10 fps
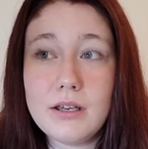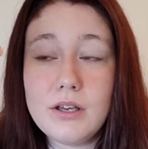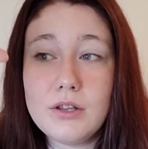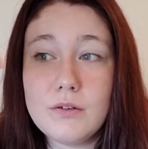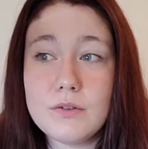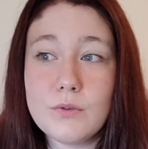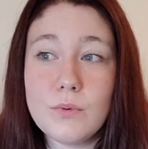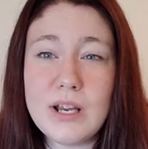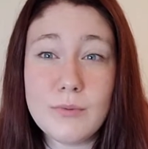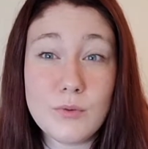there was a
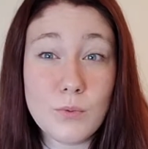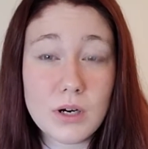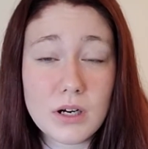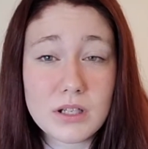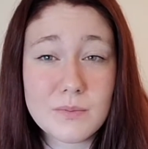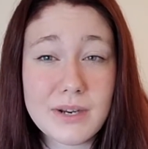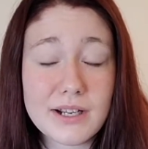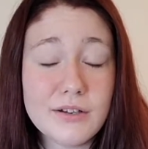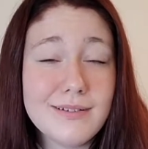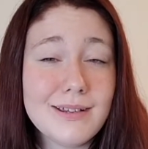web with words, but I
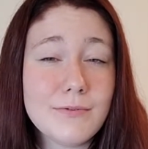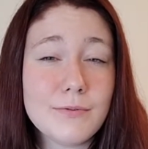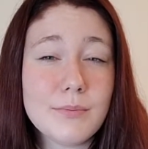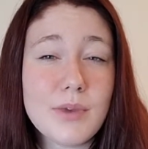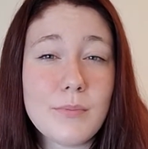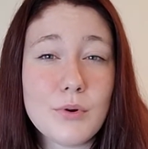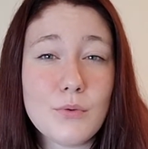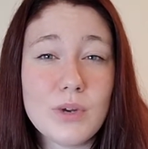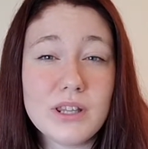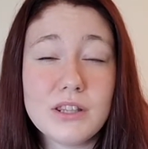couldn't even remember
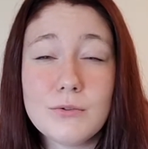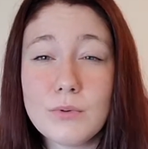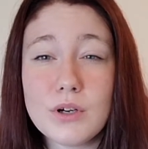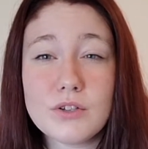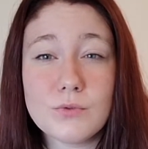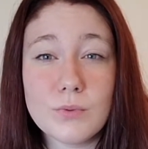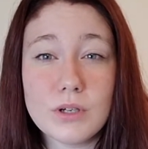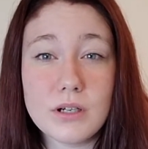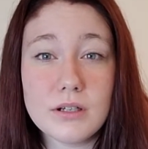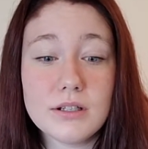what the words
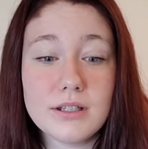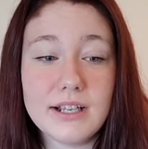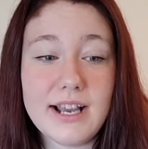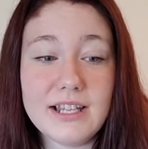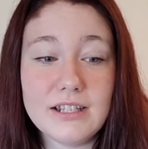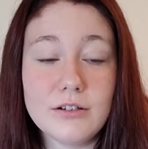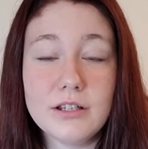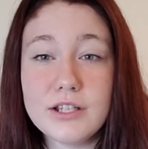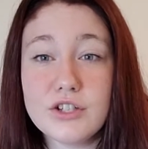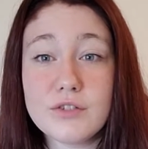were. Like, I literally
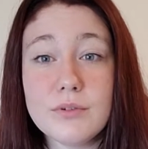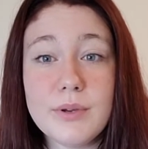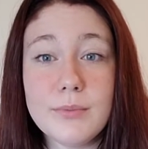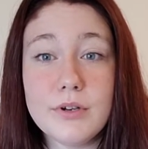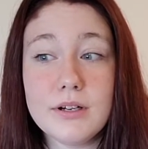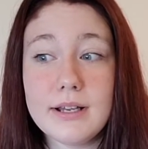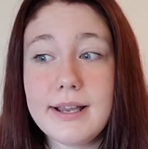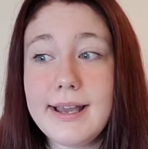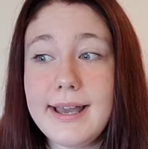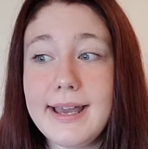just remember,
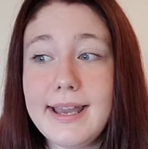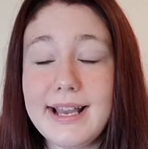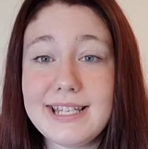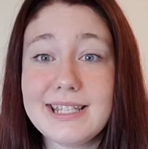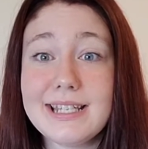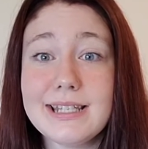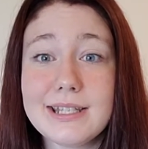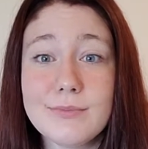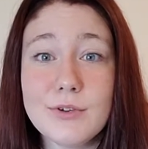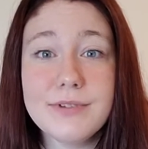hey, I seen this
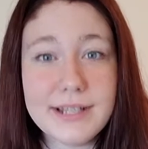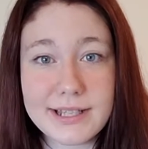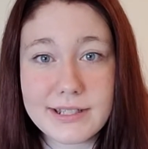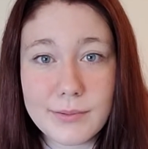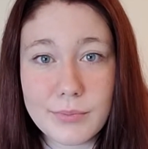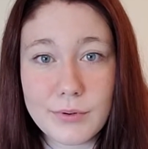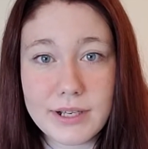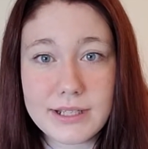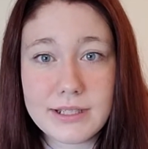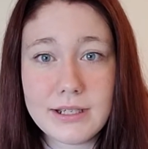movie at some
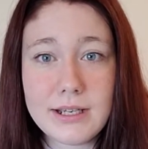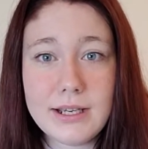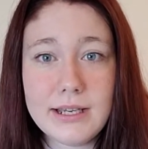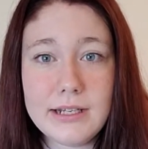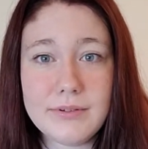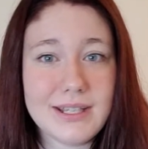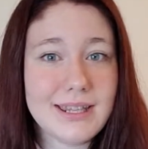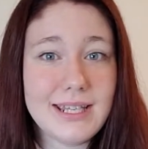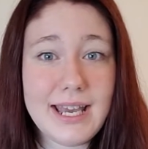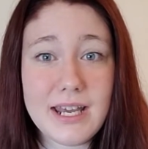point. And it was like
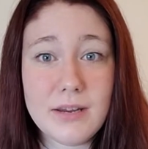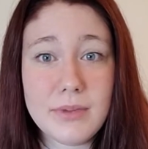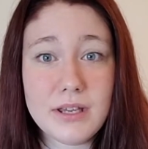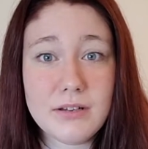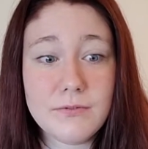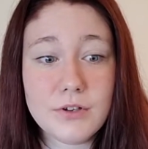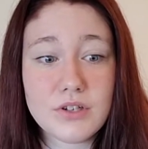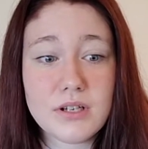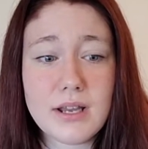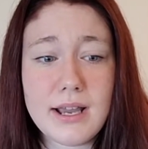the animated
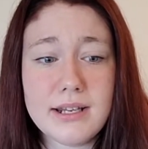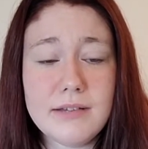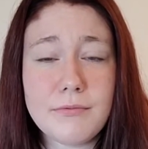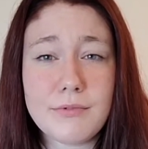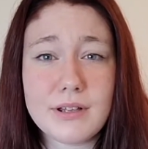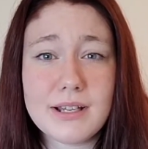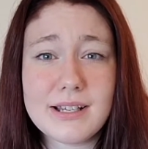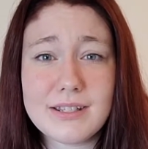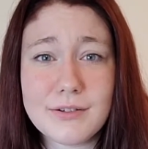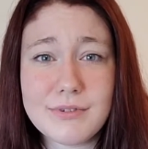version. I didn't even realize
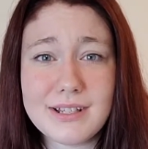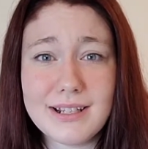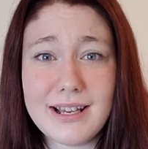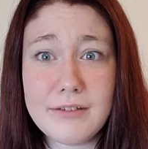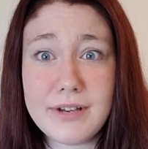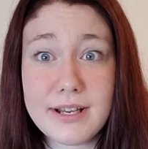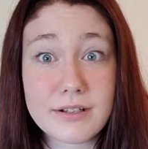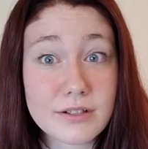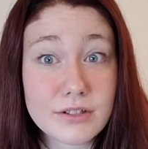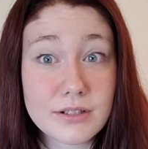there was a live
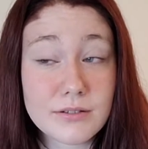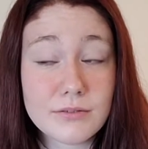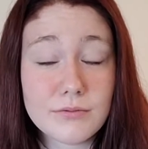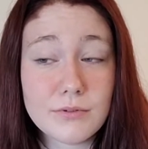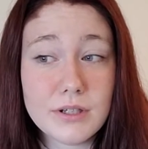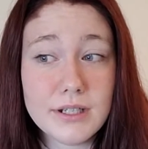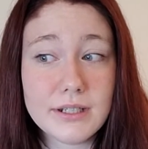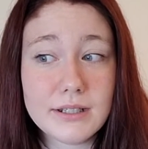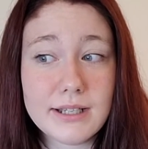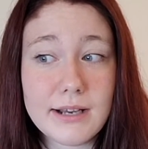action
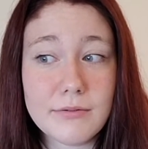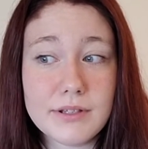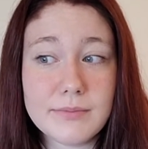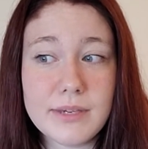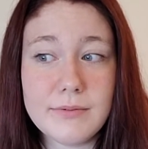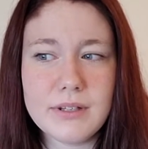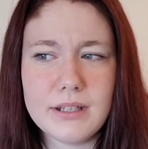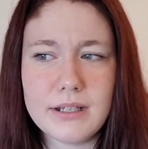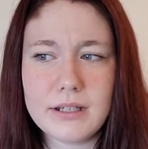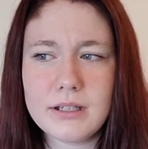one that was made with like